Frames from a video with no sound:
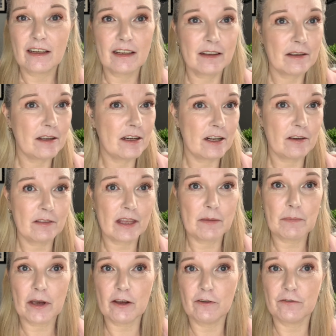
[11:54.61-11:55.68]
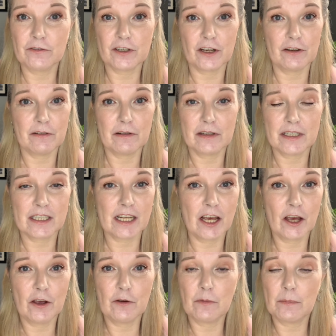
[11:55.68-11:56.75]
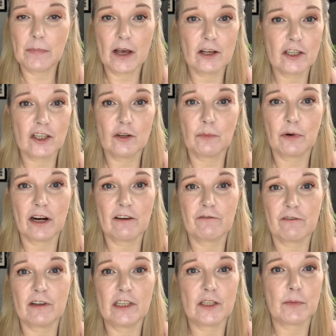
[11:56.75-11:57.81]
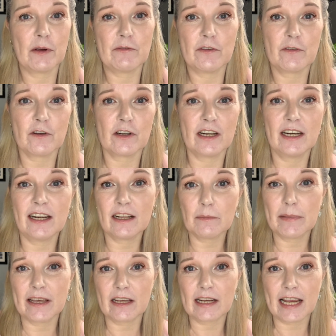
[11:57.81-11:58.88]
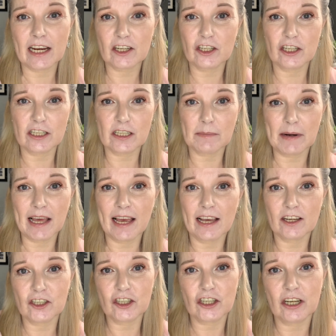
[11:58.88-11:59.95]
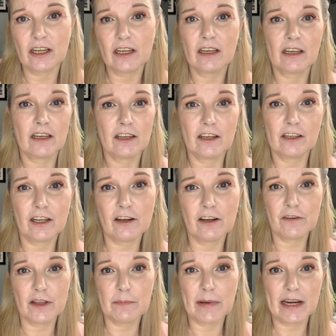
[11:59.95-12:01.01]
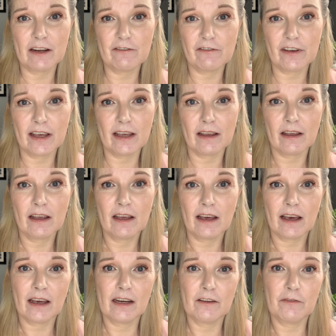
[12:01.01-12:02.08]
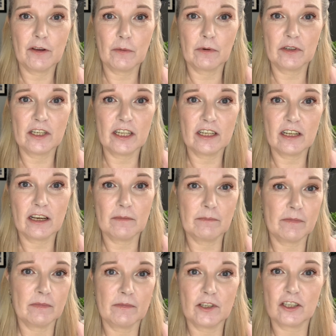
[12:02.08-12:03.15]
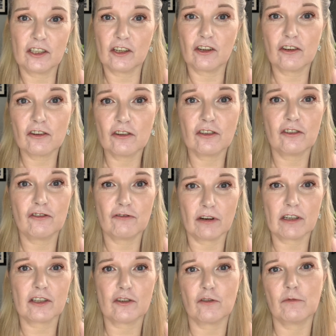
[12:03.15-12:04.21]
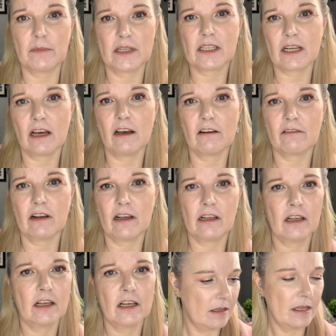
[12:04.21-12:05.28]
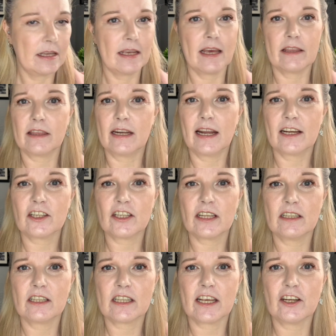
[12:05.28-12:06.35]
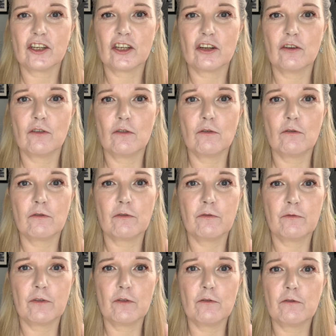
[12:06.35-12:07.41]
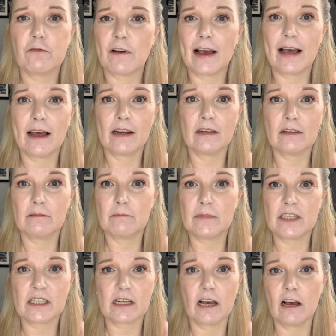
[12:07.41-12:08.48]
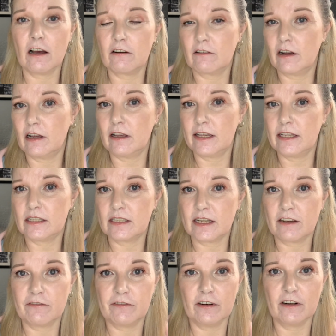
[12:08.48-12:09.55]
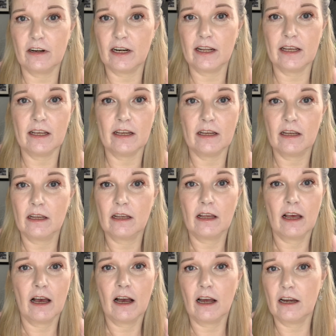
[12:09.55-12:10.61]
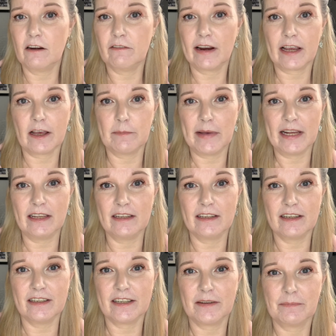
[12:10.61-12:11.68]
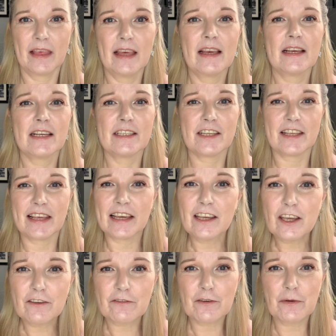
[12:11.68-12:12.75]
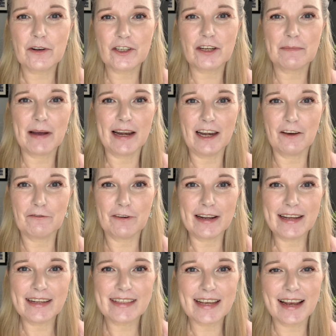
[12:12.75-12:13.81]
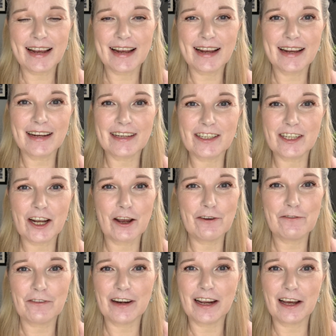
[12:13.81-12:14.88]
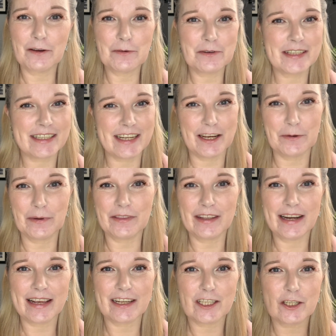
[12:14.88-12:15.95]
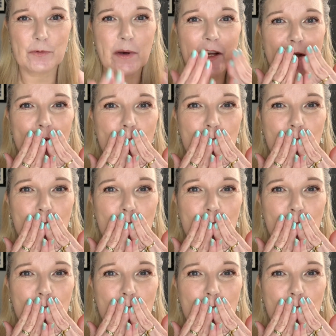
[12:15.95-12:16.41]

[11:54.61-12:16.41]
You know, they both do. So personal preference, whether you've got a little bit of cash to splash, you'd go BENIFIT. And if you wanted just a good drugstore mascara, yeah, the Lash Sensational Full Fan Mascara is definitely highly recommended. So thank you for watching, my lovelies, and hopefully I will see you on the next one.